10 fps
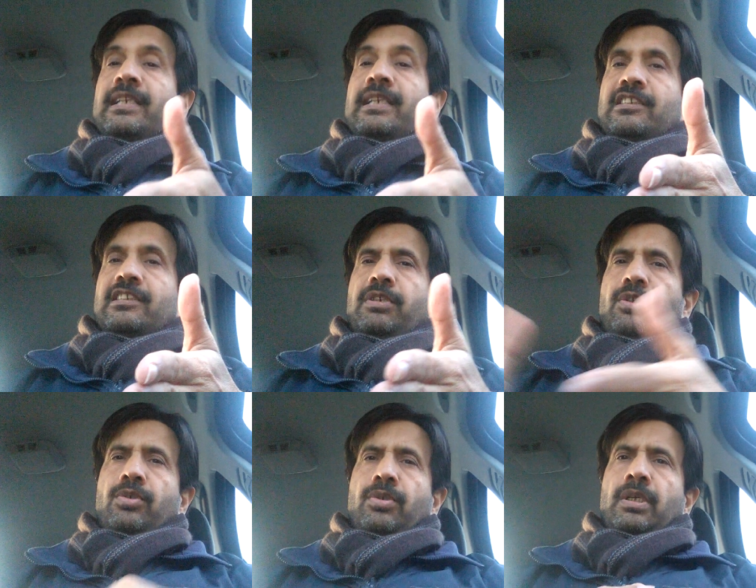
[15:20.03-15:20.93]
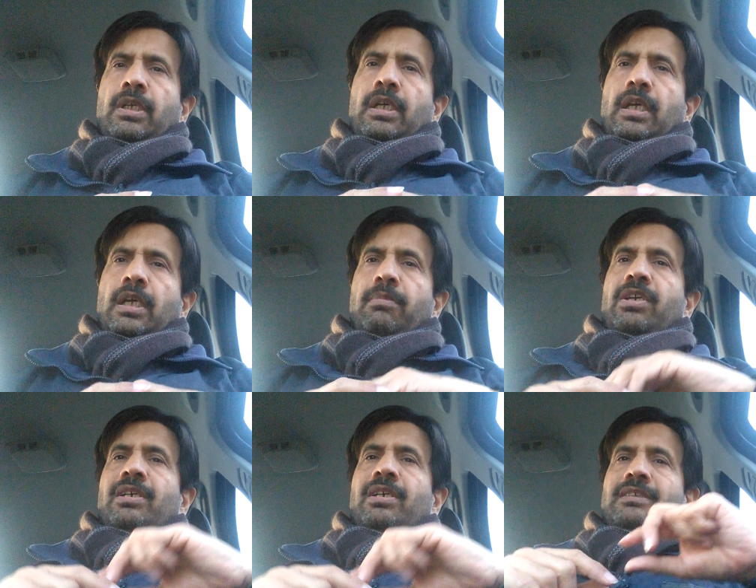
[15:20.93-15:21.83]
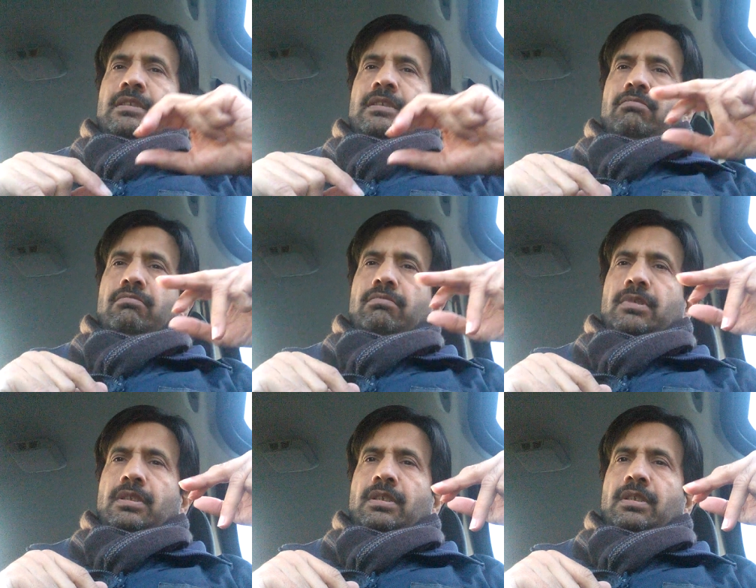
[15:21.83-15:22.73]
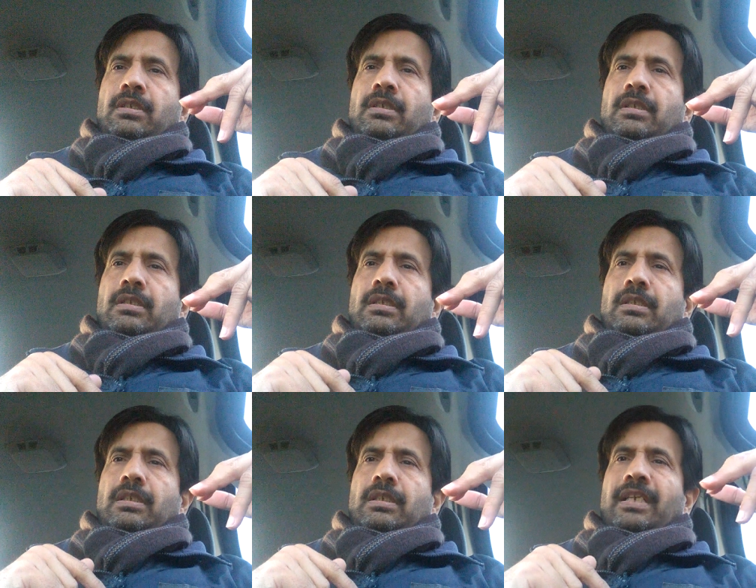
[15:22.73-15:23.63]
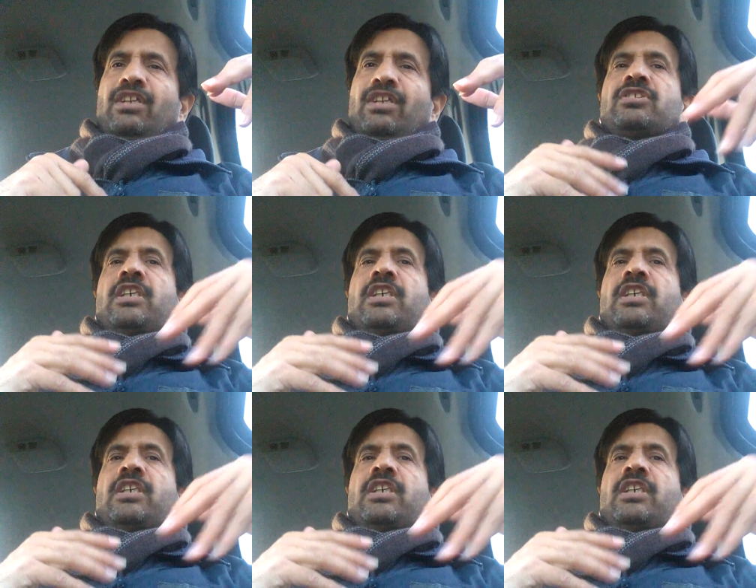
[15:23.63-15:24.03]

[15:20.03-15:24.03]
assessment, you know, because uh, uh, it does